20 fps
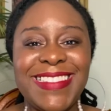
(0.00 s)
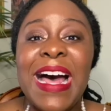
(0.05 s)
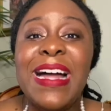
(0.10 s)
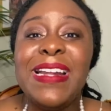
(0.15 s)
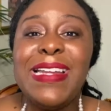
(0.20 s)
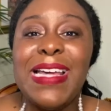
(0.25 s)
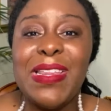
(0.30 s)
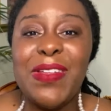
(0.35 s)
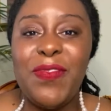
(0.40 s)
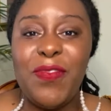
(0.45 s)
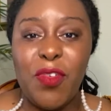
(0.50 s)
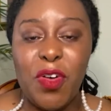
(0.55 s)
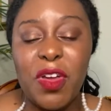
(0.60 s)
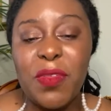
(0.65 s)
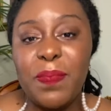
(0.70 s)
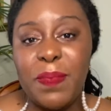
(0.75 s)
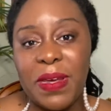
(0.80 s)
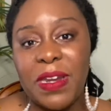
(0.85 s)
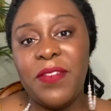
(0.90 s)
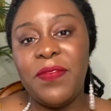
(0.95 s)
Now, the
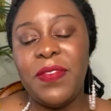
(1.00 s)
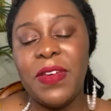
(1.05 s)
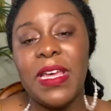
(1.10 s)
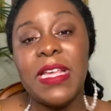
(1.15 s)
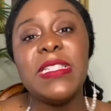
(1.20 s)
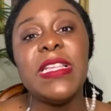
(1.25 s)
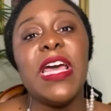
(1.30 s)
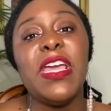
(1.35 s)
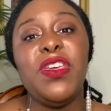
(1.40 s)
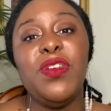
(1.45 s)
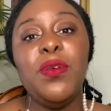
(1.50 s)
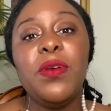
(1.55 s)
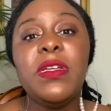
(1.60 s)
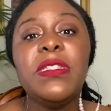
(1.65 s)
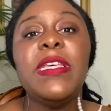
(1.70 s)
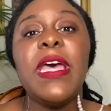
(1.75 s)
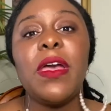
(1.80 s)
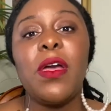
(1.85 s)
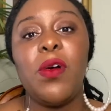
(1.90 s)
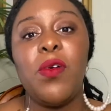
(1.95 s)
fourth benefit is that you can
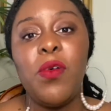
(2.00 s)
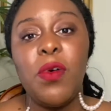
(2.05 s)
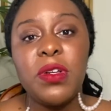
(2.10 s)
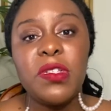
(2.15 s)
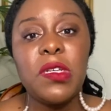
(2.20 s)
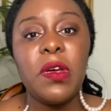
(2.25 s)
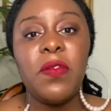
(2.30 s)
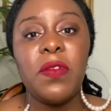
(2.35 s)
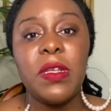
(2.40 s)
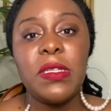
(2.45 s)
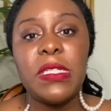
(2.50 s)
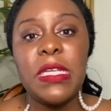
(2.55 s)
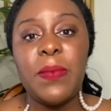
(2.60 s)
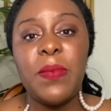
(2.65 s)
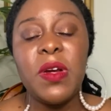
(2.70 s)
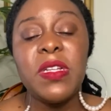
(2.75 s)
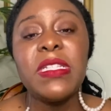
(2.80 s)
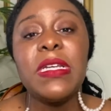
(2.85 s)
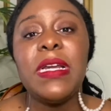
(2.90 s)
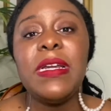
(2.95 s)
take a course over the
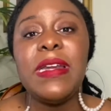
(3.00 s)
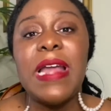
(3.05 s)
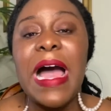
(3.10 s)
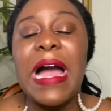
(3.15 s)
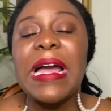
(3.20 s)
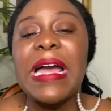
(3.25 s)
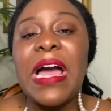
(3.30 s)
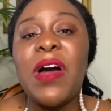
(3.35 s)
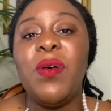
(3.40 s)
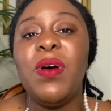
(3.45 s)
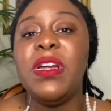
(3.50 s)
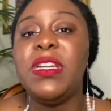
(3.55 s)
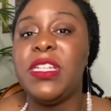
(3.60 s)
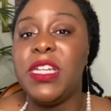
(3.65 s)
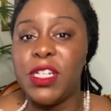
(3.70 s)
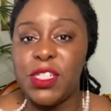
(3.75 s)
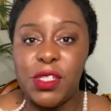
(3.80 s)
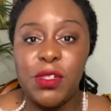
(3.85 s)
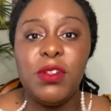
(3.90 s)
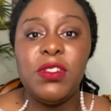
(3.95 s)
summer to knock out
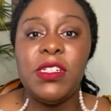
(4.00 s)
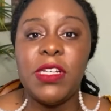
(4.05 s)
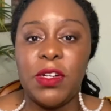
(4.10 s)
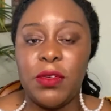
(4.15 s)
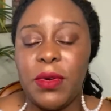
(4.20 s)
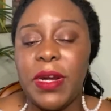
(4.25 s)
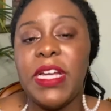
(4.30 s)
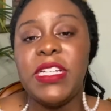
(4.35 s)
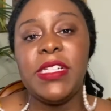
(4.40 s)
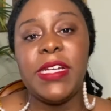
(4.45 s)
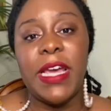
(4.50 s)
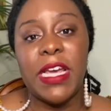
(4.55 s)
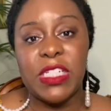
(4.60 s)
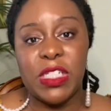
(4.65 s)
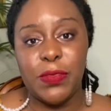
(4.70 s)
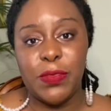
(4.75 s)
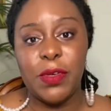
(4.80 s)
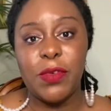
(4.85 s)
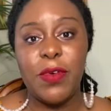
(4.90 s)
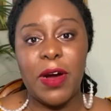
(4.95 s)
additional general
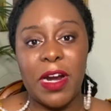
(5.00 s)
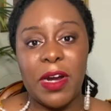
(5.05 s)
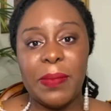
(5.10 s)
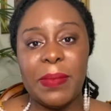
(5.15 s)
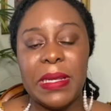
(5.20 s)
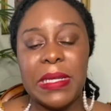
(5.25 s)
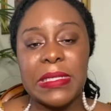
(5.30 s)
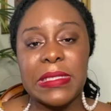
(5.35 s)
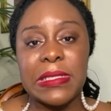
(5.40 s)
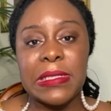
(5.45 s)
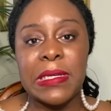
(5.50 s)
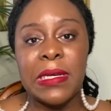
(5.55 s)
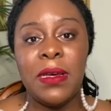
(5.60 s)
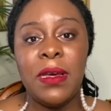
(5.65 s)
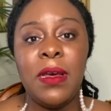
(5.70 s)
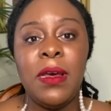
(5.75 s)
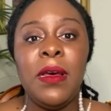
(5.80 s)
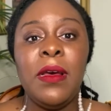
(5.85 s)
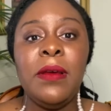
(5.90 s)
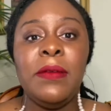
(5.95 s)
education requirements.
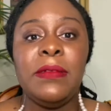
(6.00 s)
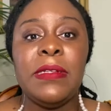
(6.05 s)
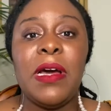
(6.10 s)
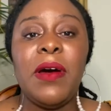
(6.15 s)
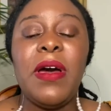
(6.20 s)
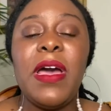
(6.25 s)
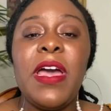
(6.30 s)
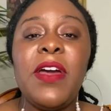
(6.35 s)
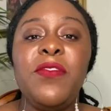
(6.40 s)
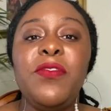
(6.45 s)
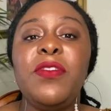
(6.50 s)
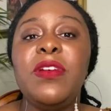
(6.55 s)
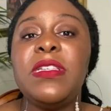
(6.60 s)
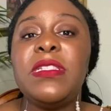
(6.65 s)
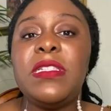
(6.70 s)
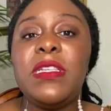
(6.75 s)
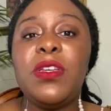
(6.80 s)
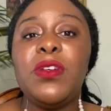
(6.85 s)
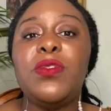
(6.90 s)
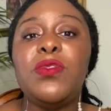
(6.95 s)
Now, every
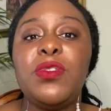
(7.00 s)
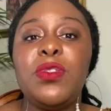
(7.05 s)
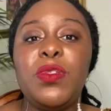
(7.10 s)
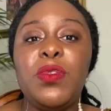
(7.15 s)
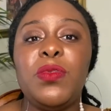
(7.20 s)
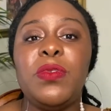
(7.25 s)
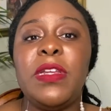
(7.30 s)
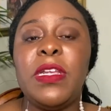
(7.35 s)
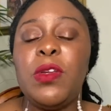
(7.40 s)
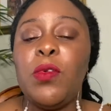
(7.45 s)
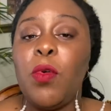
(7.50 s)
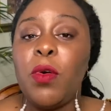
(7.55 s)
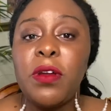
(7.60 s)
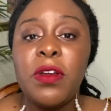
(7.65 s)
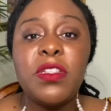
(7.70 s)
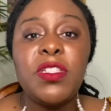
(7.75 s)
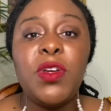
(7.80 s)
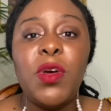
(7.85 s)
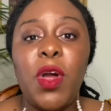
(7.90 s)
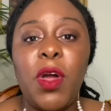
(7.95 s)
single student, in order
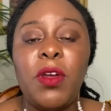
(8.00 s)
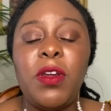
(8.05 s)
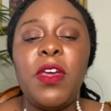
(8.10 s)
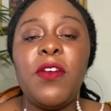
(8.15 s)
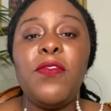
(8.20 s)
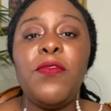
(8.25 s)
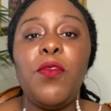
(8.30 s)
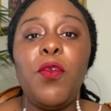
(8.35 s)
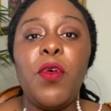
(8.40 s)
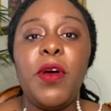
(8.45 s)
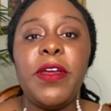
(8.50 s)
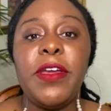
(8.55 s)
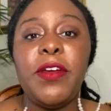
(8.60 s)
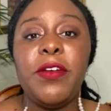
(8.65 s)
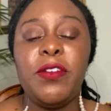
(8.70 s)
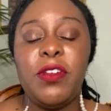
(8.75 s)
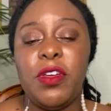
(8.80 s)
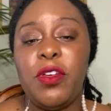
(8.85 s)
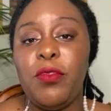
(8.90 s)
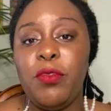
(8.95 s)
to earn a 4-year
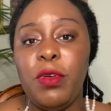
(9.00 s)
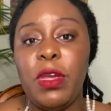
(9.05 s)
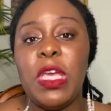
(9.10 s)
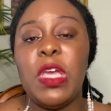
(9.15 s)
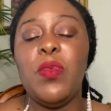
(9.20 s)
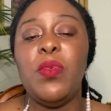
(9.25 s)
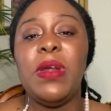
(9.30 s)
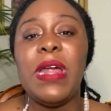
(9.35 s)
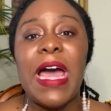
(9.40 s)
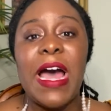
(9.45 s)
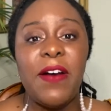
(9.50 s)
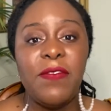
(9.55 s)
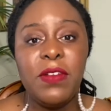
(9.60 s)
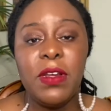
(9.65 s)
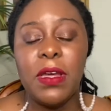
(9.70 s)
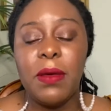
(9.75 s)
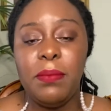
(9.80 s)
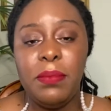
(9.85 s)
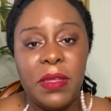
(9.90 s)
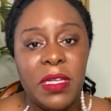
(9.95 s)
degree, you would have to
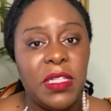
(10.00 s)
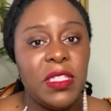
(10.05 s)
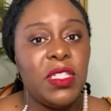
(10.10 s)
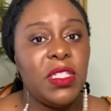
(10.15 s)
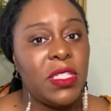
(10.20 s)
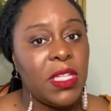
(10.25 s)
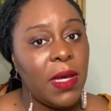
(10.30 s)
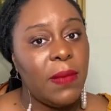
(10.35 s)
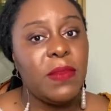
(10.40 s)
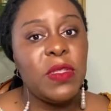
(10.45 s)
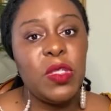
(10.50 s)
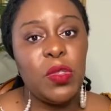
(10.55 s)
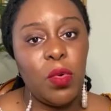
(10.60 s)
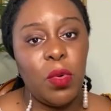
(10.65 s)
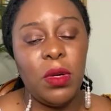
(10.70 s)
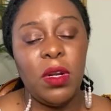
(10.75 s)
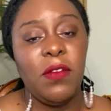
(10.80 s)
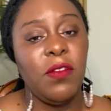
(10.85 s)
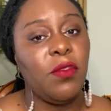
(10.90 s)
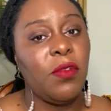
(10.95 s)
complete some
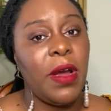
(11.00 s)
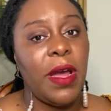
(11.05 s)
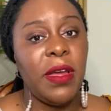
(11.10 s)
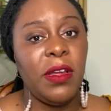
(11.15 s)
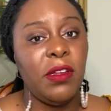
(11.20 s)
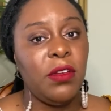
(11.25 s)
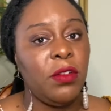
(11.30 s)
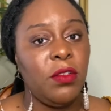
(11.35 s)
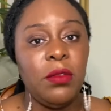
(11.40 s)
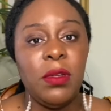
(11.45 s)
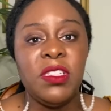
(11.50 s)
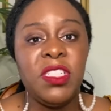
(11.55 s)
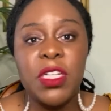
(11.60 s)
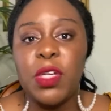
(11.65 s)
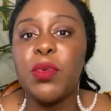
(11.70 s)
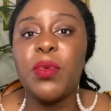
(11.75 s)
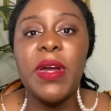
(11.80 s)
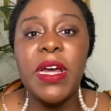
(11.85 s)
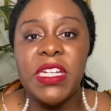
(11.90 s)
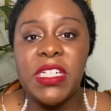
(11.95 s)
sort of
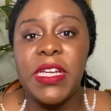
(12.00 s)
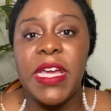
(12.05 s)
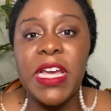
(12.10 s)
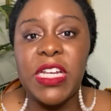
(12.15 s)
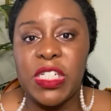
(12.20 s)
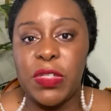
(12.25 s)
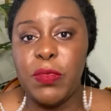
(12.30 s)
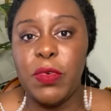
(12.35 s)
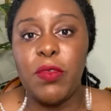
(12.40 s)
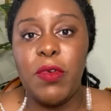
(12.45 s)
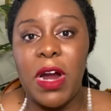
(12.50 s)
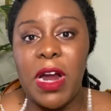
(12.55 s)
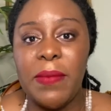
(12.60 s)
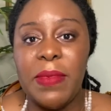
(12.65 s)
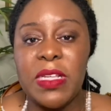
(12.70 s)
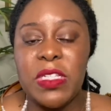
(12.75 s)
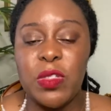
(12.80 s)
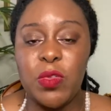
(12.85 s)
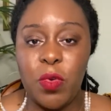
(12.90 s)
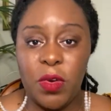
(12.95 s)
general education
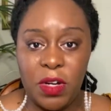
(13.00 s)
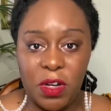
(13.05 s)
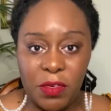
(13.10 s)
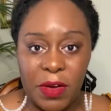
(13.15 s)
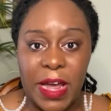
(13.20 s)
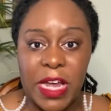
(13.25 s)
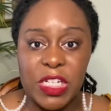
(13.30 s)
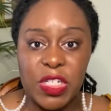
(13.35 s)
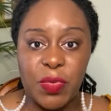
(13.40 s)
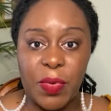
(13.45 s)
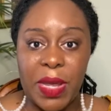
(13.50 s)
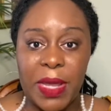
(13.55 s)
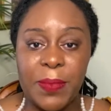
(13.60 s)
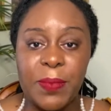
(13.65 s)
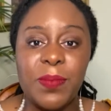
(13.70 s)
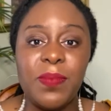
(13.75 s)
requirements in order to graduate.